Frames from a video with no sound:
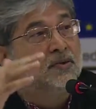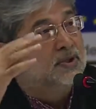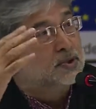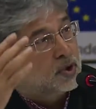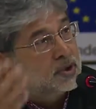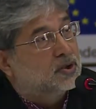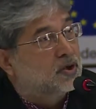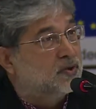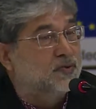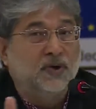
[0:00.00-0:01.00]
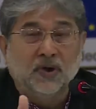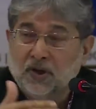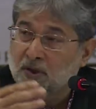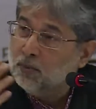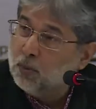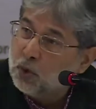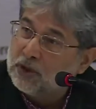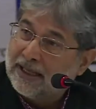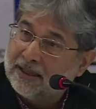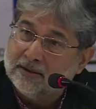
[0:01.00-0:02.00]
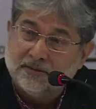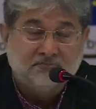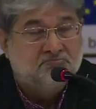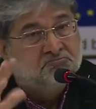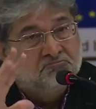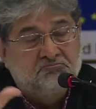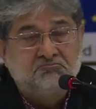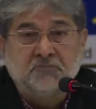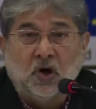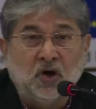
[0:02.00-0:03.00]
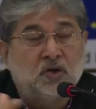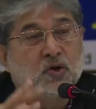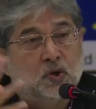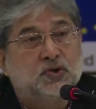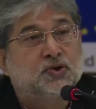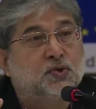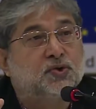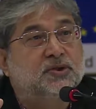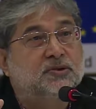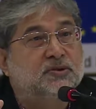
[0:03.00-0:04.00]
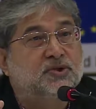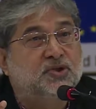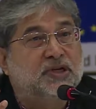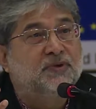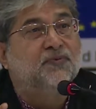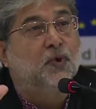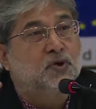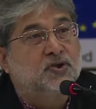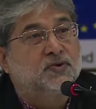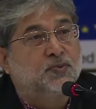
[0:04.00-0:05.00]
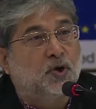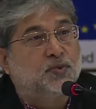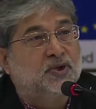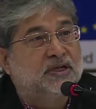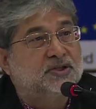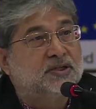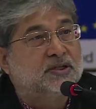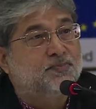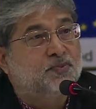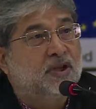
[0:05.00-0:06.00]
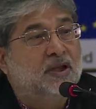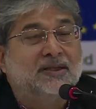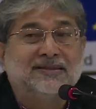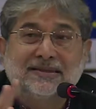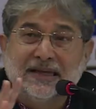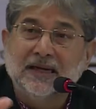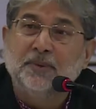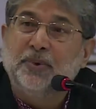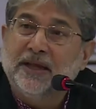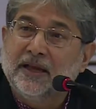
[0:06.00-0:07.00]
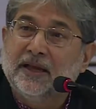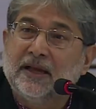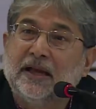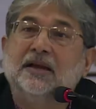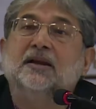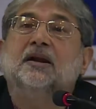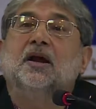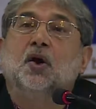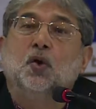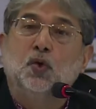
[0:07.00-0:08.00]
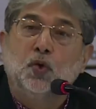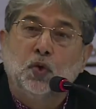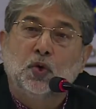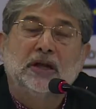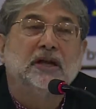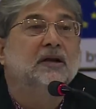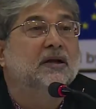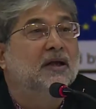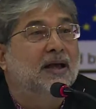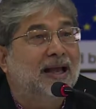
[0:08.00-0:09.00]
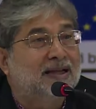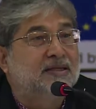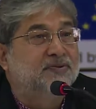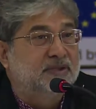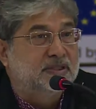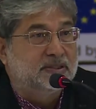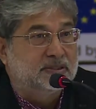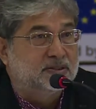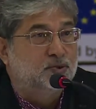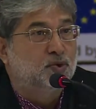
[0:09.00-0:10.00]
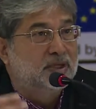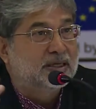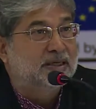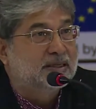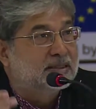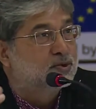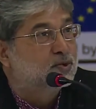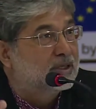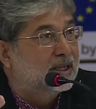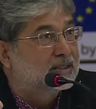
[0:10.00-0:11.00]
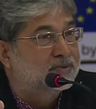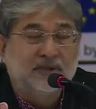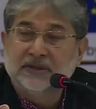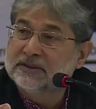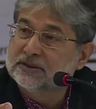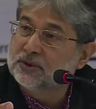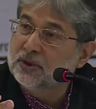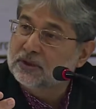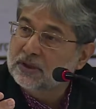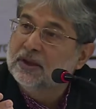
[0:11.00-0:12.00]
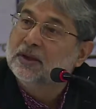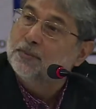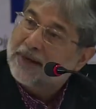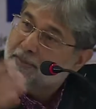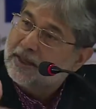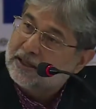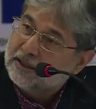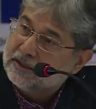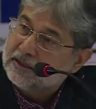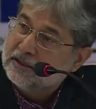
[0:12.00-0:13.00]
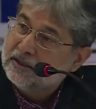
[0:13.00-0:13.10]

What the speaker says: We are talking of more than or close to 3/4 of the population still being in rural activities, rural areas, rural activities and so on, primarily.